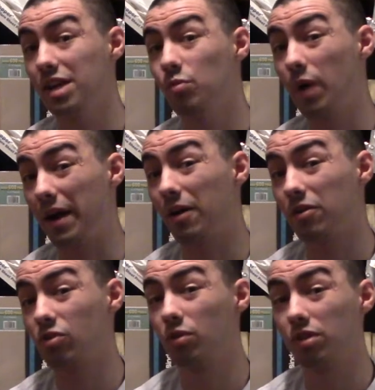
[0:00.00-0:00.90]
wear
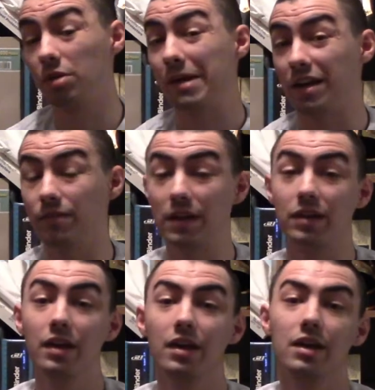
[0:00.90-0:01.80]
swords on the back. In fact,
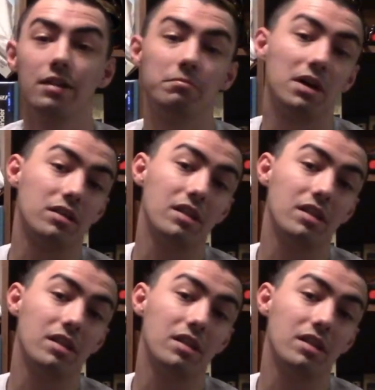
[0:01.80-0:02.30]
but